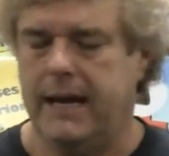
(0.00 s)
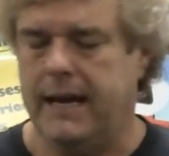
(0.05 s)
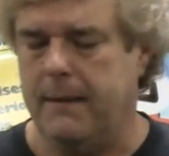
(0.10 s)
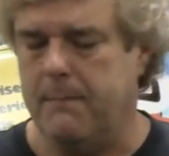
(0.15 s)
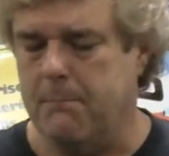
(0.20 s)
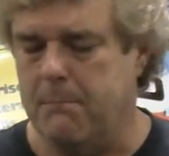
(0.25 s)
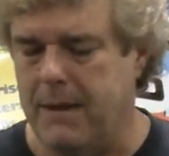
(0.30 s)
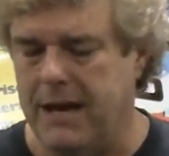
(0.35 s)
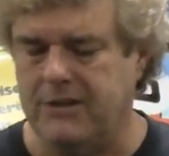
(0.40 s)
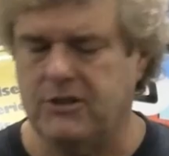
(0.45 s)

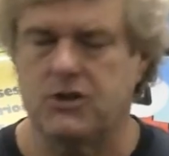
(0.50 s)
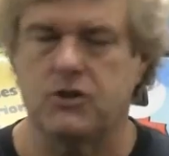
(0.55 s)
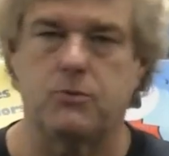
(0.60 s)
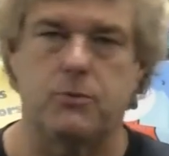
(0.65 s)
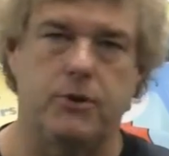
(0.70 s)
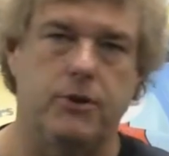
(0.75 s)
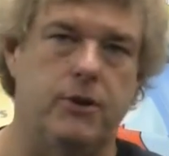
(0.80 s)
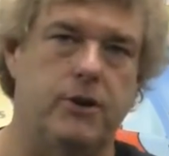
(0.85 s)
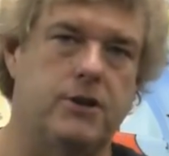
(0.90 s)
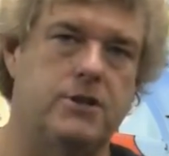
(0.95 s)
It messes
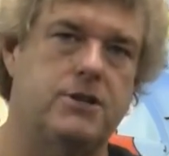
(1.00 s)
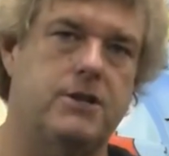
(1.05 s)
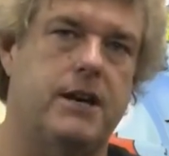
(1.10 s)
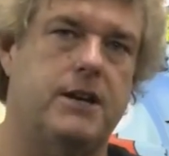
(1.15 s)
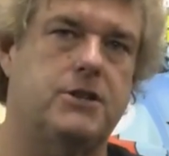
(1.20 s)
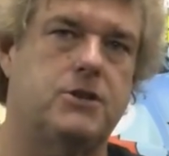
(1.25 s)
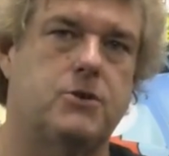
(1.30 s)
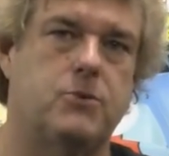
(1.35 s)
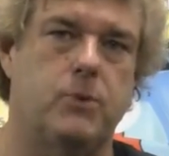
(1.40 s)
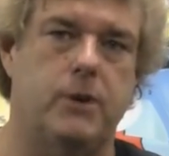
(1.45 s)
with your
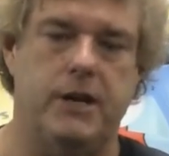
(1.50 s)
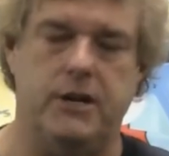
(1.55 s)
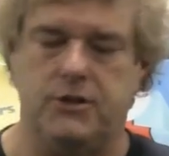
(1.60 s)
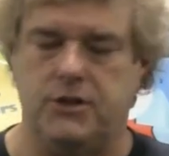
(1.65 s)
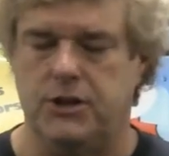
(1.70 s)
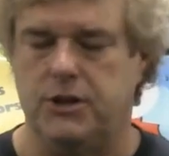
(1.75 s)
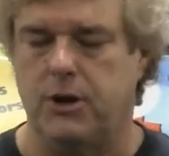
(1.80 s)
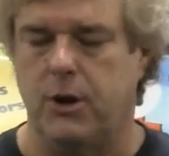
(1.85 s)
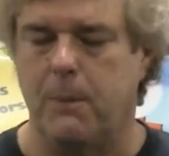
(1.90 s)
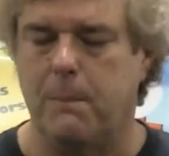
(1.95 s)

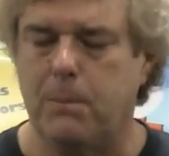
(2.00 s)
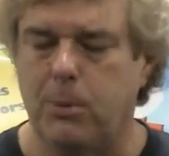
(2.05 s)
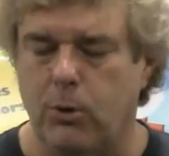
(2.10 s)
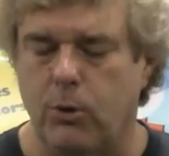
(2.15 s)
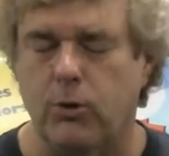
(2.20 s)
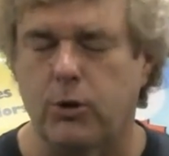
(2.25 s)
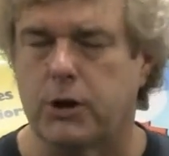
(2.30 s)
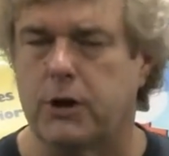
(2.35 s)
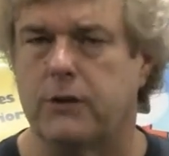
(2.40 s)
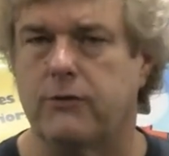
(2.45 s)
accessories. You don't
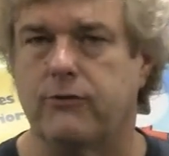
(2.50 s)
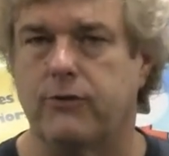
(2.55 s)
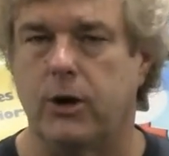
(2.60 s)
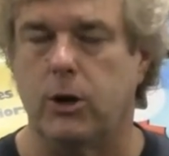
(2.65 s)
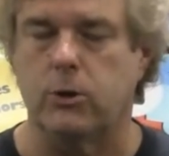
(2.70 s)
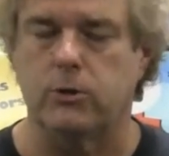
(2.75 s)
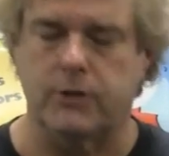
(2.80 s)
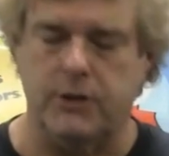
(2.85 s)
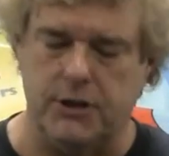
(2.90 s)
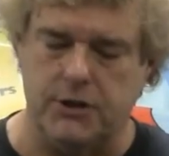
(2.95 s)
pull good
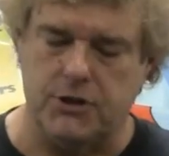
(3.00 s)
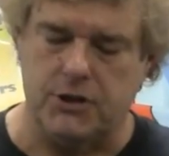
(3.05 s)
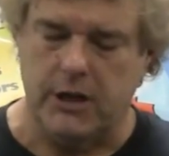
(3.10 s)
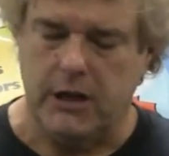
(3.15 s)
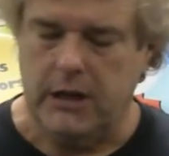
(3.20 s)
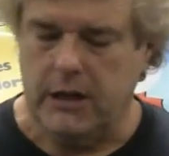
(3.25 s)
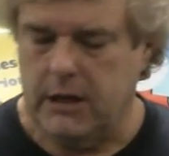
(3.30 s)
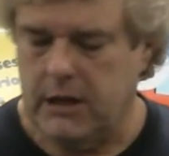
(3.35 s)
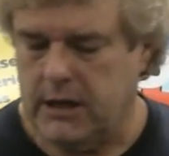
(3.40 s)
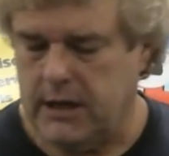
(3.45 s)
voltage.
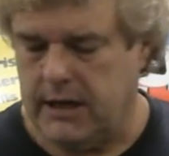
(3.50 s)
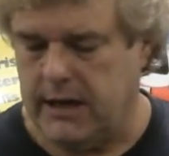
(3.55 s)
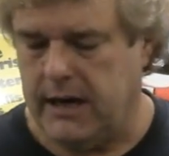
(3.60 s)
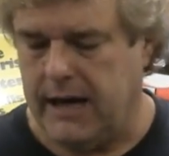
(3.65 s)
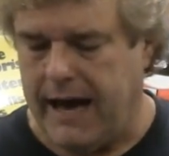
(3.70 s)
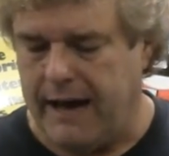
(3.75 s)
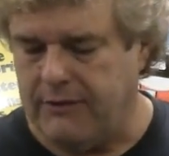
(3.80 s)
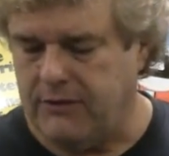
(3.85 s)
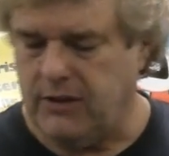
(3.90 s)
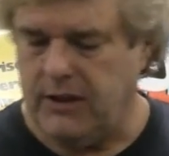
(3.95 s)

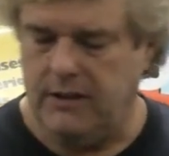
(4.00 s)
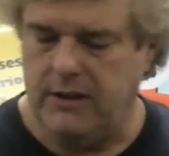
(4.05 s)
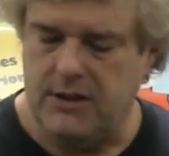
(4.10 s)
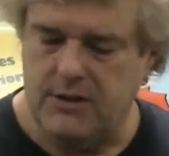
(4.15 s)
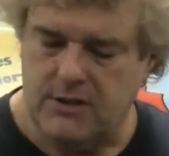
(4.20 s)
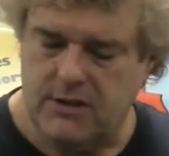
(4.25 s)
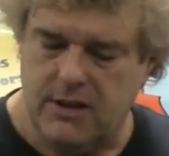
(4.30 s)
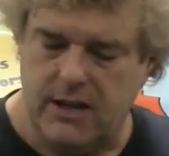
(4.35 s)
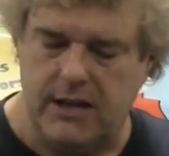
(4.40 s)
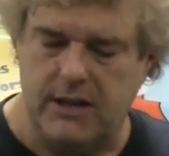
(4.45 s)
Uh, I've seen
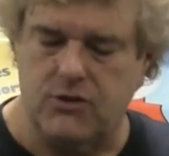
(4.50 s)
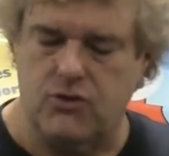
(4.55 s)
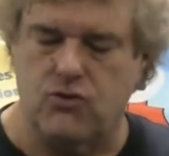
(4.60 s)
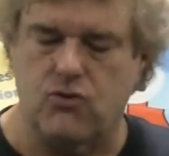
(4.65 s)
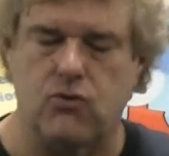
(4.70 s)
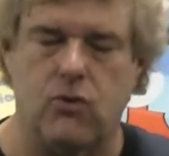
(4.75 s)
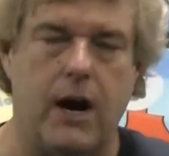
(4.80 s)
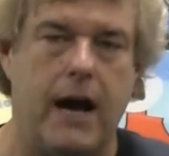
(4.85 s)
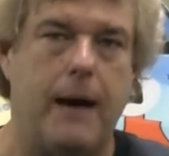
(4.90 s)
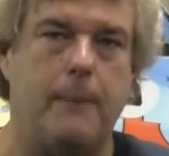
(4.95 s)
these things
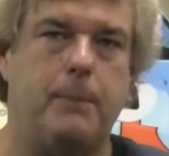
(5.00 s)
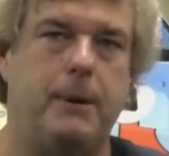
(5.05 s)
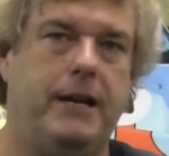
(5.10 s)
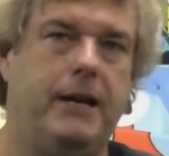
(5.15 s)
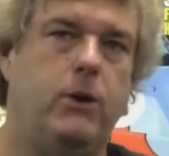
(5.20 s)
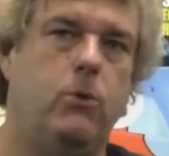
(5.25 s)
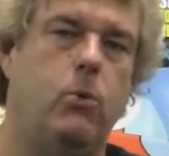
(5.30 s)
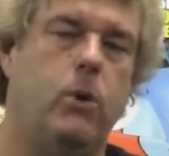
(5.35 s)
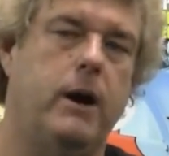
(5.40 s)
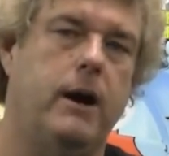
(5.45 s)
drop
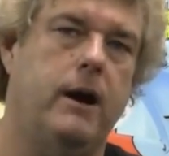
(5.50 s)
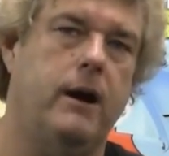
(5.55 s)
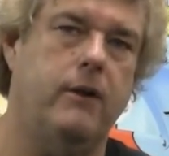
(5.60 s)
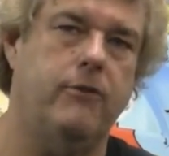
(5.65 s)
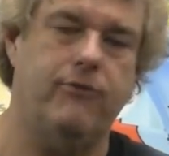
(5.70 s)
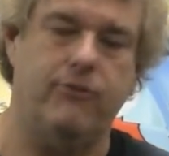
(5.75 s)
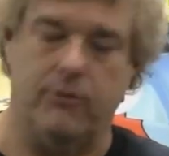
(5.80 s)
anywhere